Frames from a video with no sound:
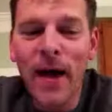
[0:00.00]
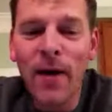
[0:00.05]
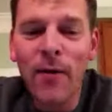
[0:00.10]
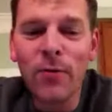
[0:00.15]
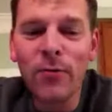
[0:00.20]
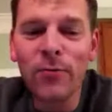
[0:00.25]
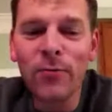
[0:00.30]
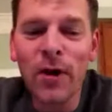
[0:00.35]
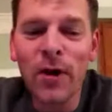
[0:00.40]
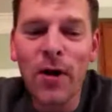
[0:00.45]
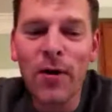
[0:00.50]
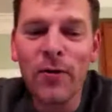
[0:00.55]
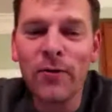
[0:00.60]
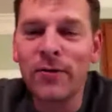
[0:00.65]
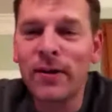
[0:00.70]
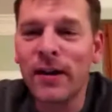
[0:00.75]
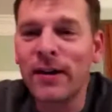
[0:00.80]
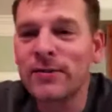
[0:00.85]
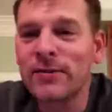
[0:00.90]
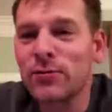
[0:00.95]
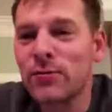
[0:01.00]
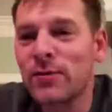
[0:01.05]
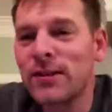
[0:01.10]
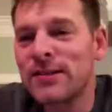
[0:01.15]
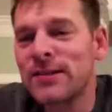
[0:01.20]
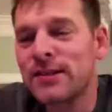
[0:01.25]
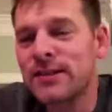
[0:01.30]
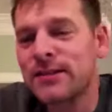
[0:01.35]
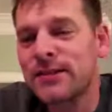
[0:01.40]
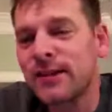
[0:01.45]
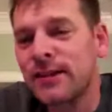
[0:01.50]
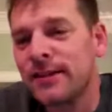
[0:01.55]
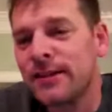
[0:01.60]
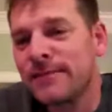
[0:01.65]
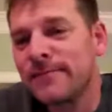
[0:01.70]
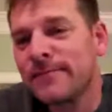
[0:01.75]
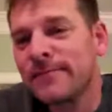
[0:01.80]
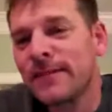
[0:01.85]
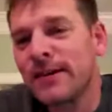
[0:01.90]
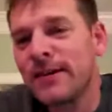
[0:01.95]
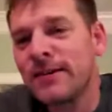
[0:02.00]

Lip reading: Rowe 2016. There you go.